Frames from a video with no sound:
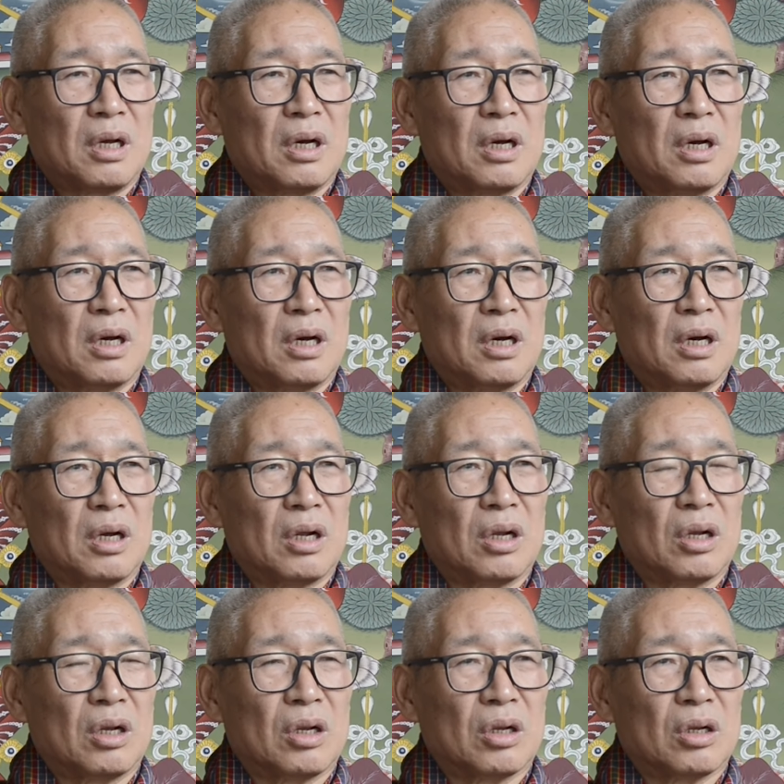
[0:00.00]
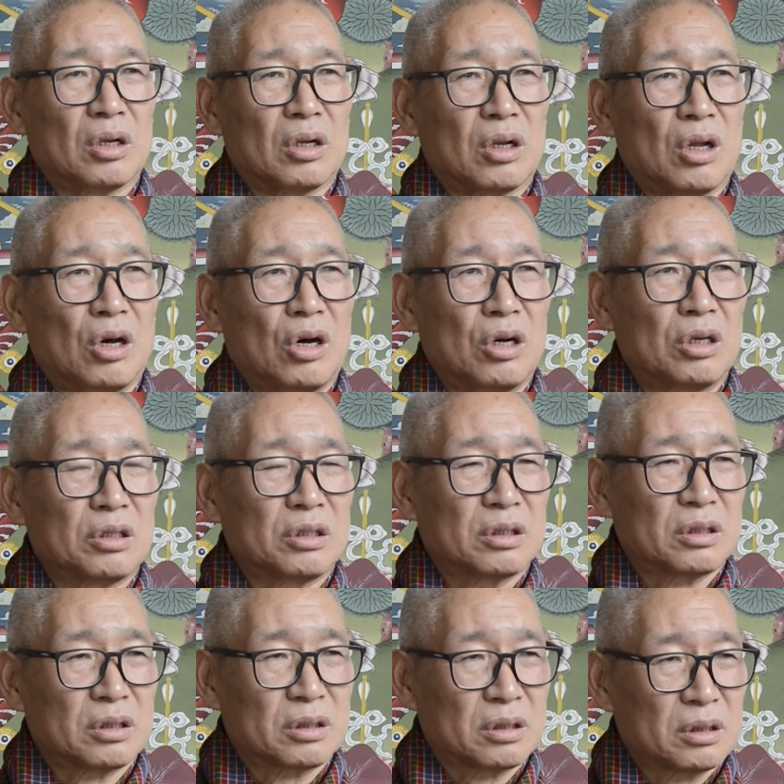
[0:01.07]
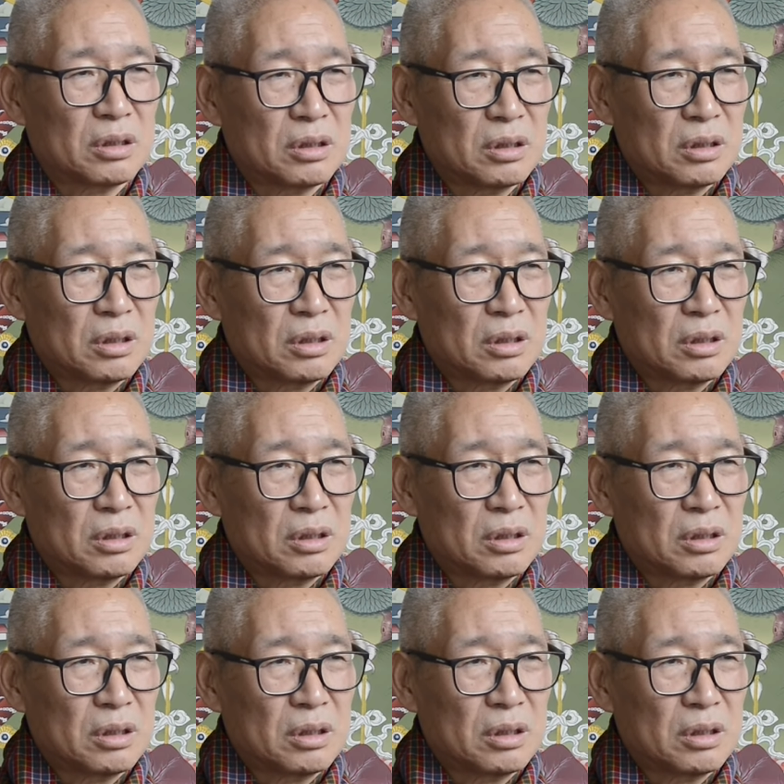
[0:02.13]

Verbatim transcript: Uh, laws